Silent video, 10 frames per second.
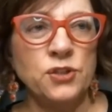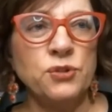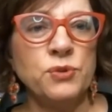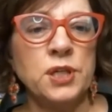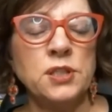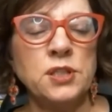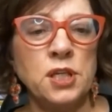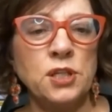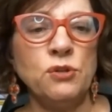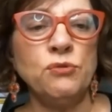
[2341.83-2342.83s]
to
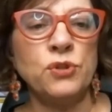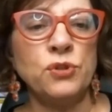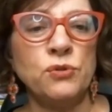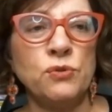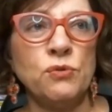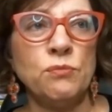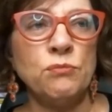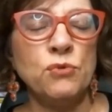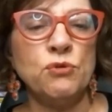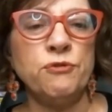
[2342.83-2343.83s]
continue to
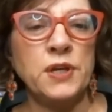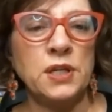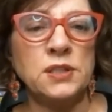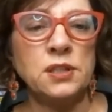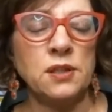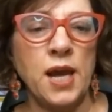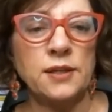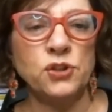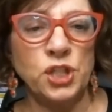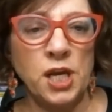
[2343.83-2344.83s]
move into
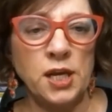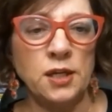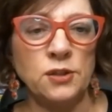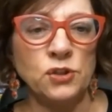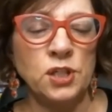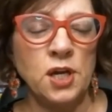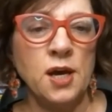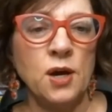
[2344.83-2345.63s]
that change.